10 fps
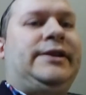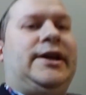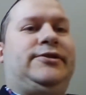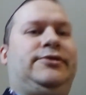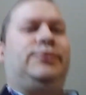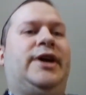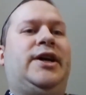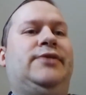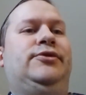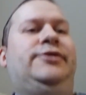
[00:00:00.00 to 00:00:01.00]
that's what
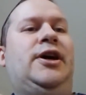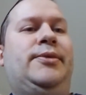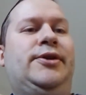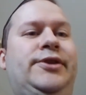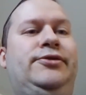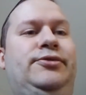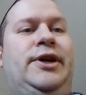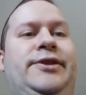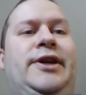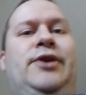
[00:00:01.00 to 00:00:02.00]
I have to say about this
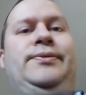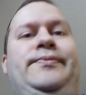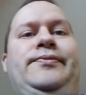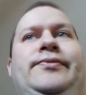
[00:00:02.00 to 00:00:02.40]
right now.